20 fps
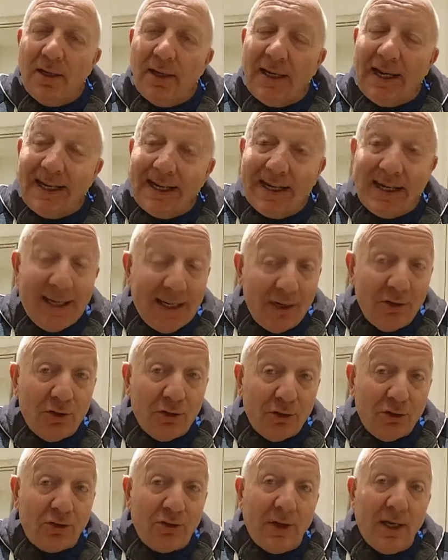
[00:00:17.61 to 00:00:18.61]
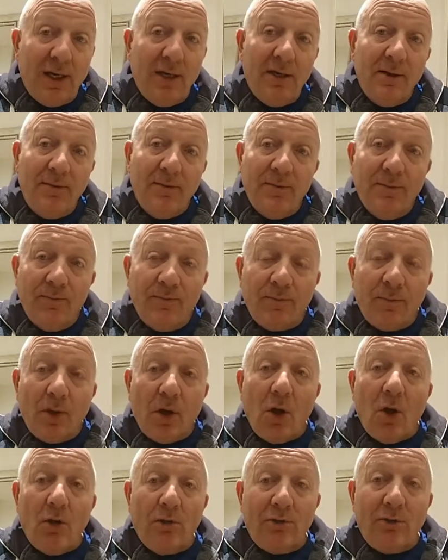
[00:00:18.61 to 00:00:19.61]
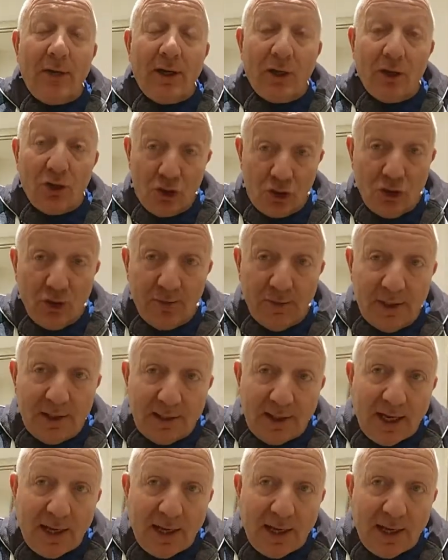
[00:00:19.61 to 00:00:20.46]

in an industry offering a service.